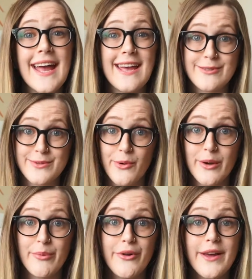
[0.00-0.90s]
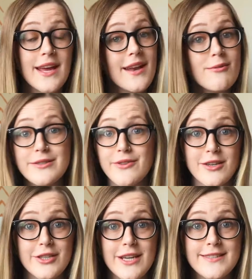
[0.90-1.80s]
It was horrible, and I was
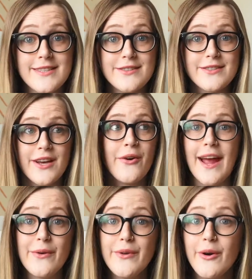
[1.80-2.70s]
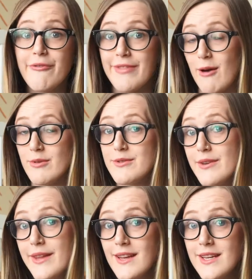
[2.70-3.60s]
nauseous, and so I don't know if that was
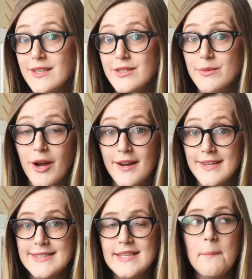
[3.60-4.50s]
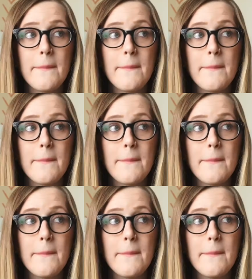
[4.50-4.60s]
related to pregnancy,